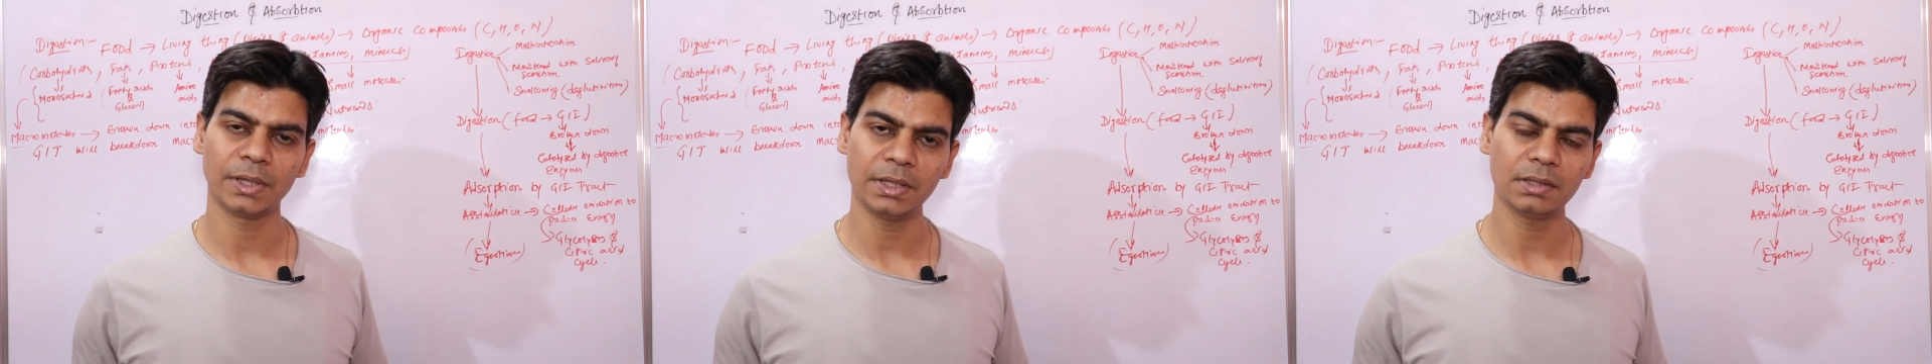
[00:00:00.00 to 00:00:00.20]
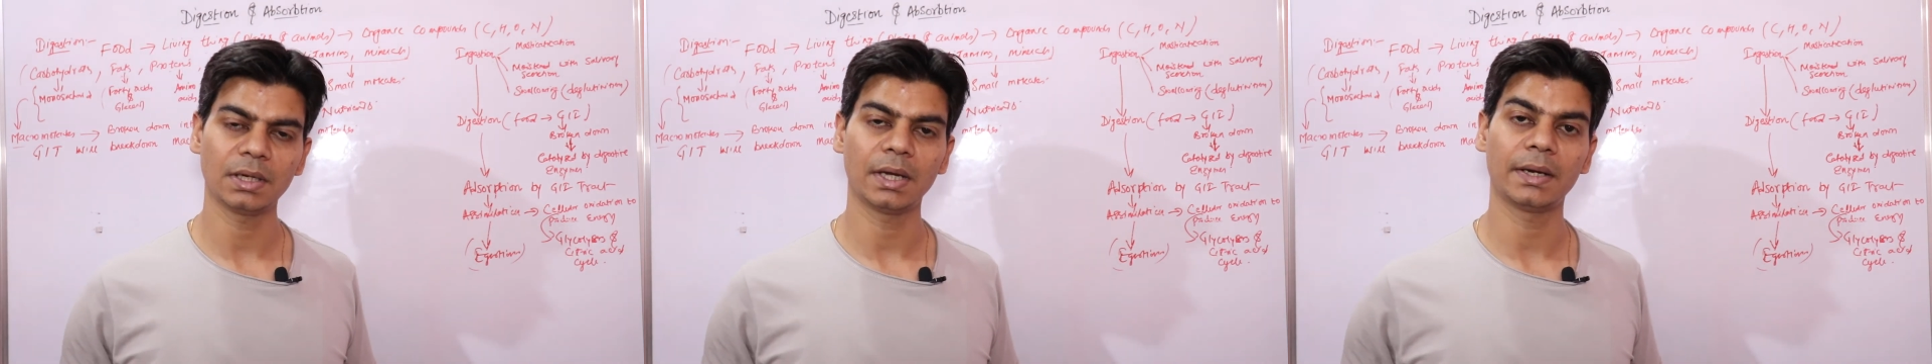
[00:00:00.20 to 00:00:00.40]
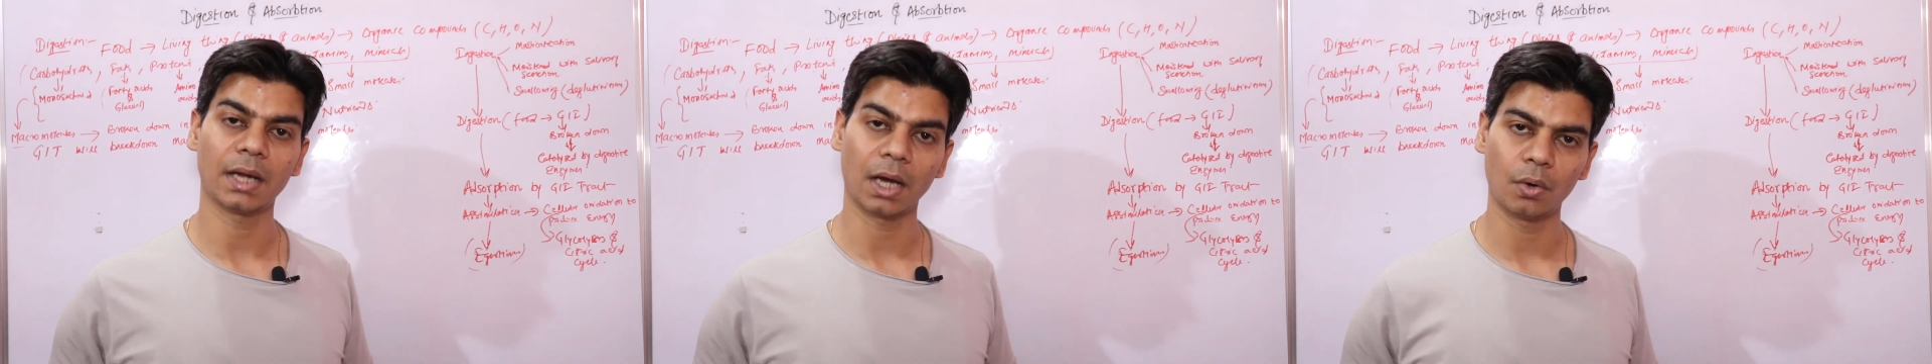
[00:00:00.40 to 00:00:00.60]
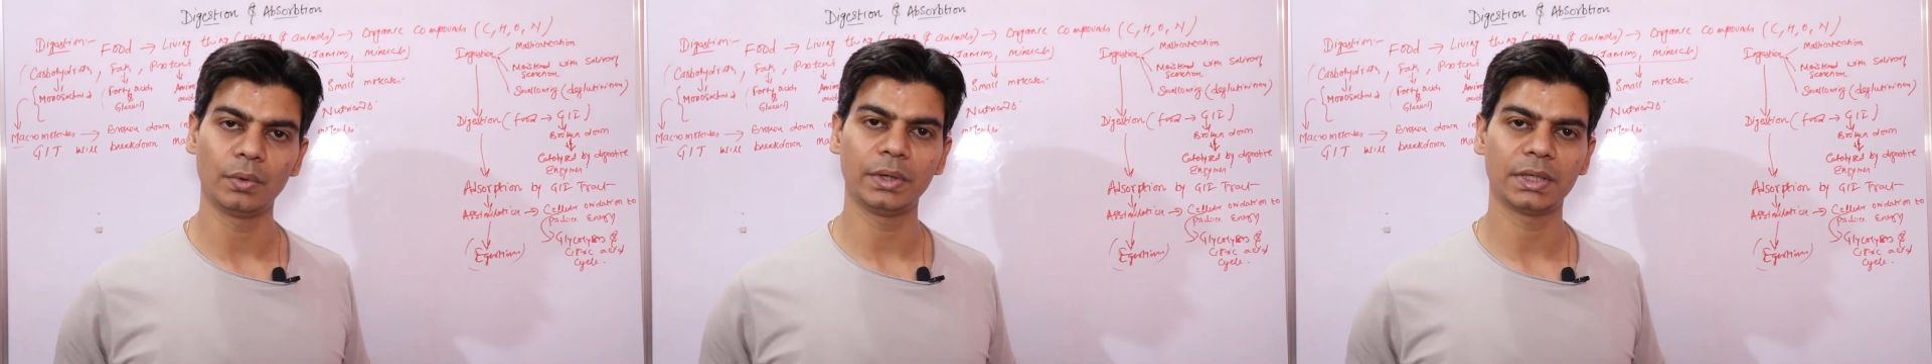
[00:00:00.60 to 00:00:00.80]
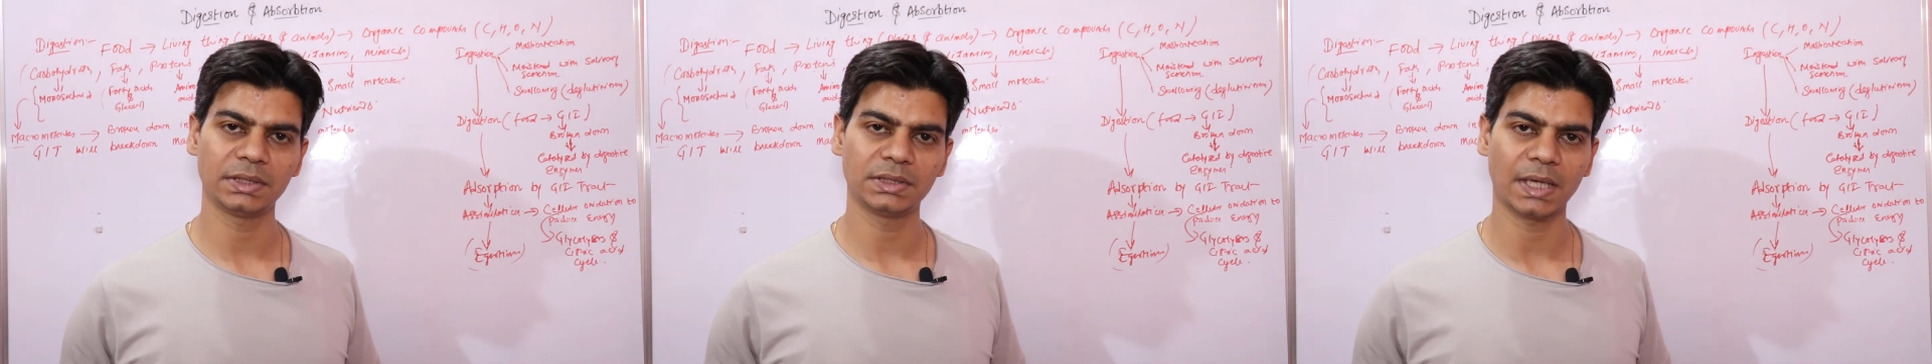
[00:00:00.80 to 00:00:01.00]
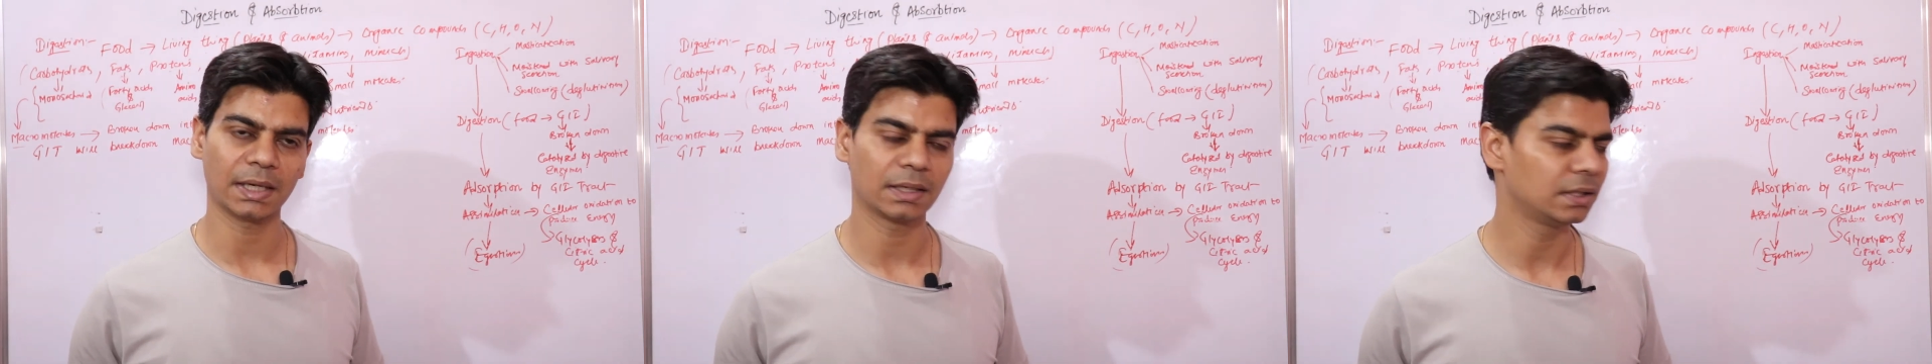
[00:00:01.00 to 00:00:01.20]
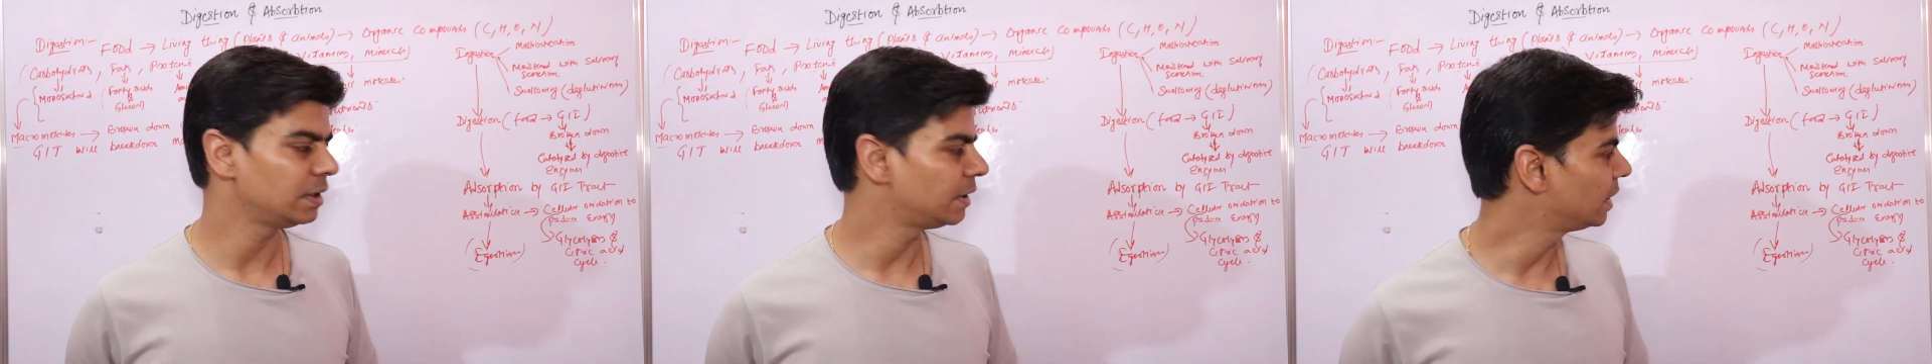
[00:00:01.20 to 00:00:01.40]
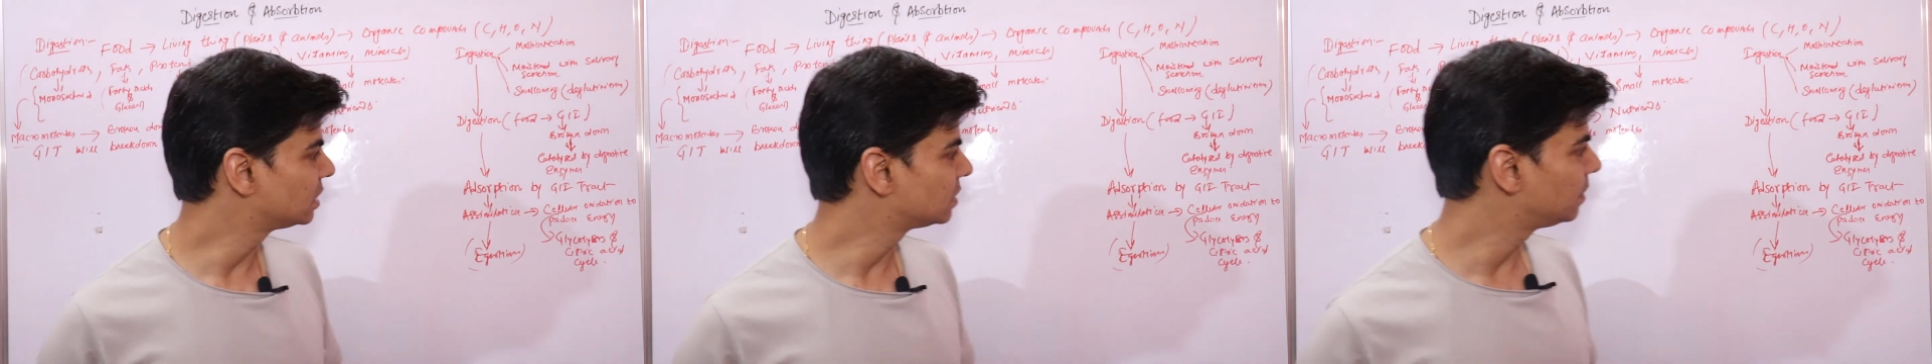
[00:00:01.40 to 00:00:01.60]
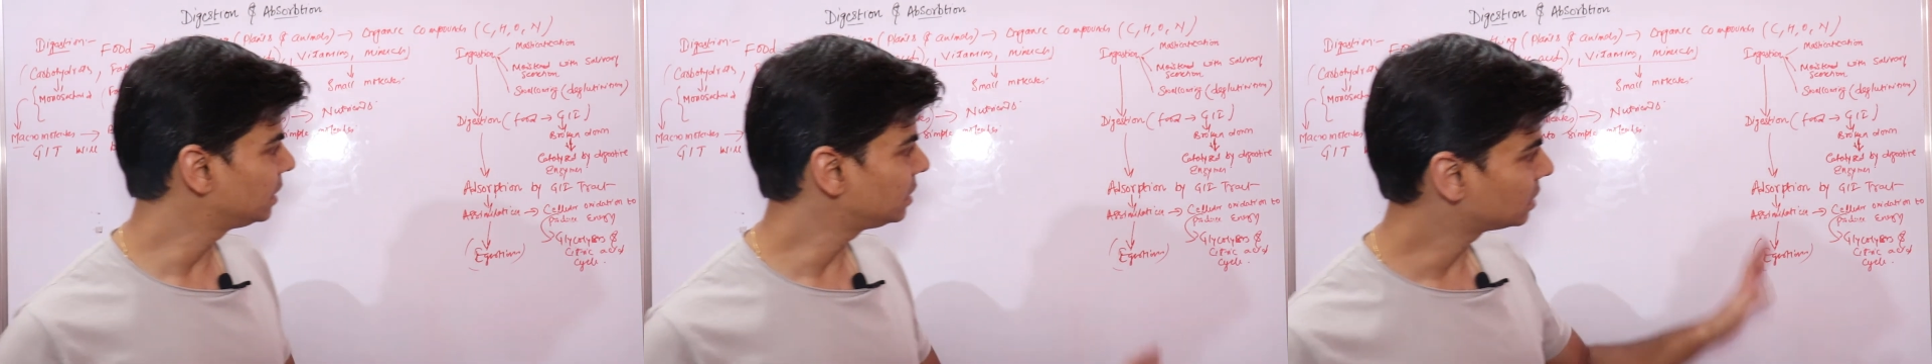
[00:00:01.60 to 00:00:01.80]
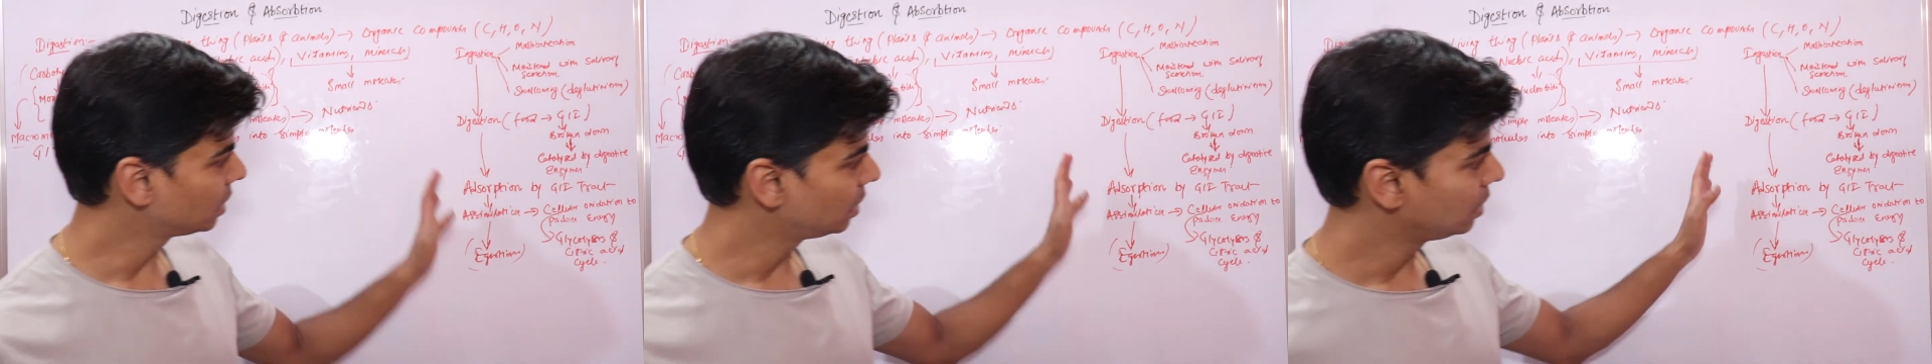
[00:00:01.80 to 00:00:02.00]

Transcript: right, and how it exactly takes place.